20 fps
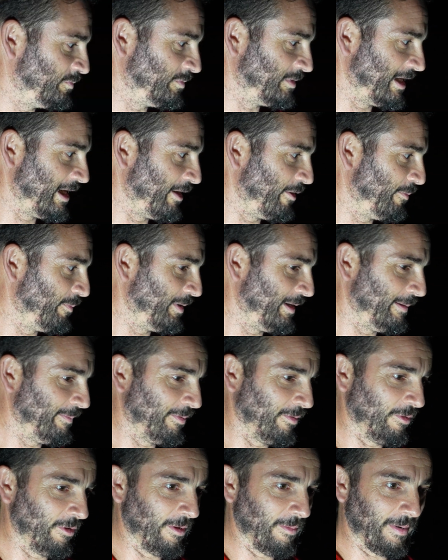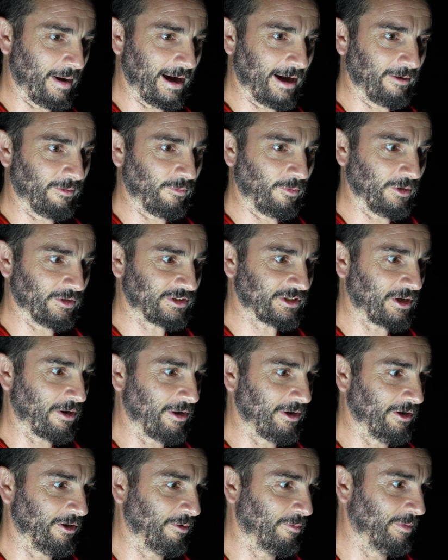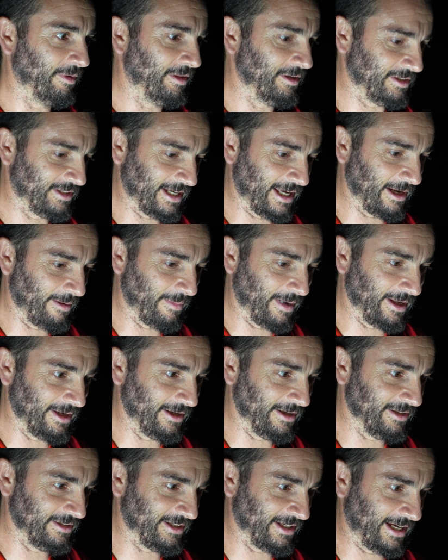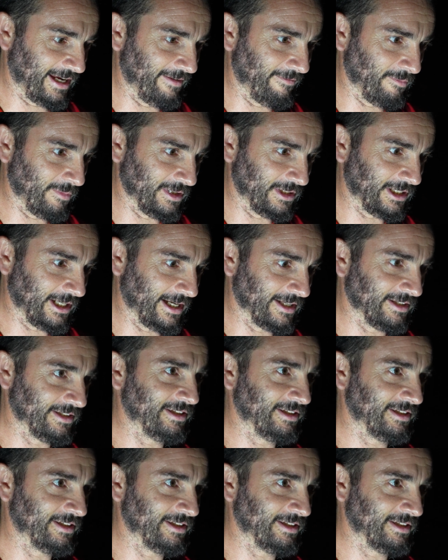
tell people about what's going on with the salamanders and give them a chance